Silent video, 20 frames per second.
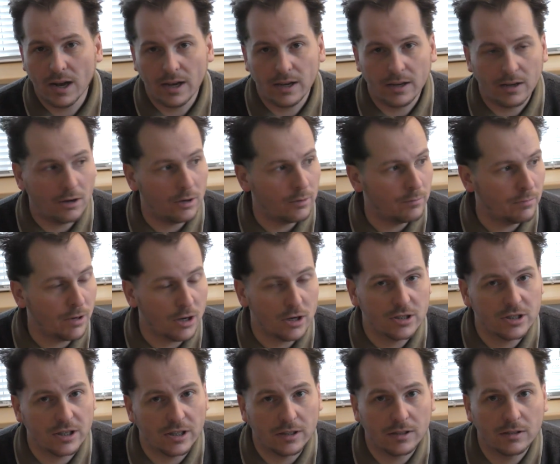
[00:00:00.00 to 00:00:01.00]
I
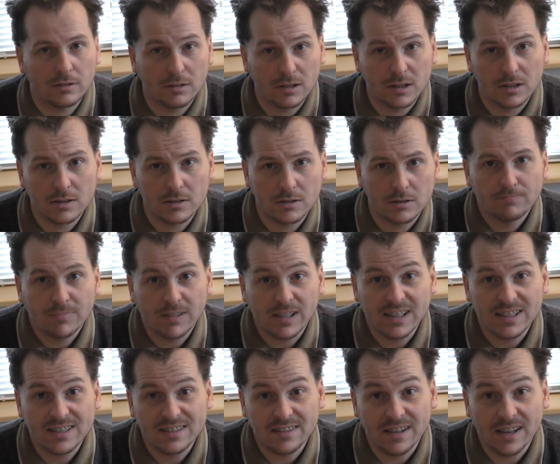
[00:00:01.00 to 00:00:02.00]
unbox it. It's
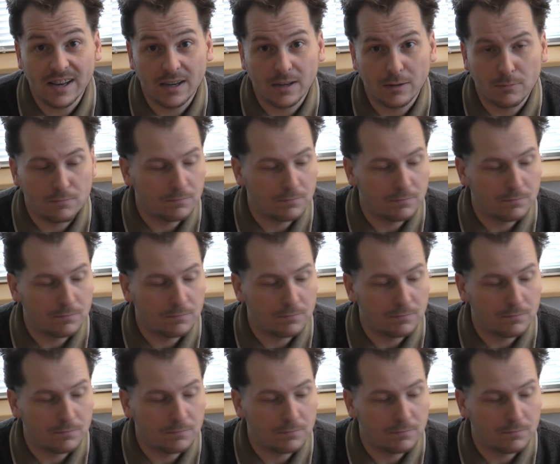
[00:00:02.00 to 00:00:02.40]
there.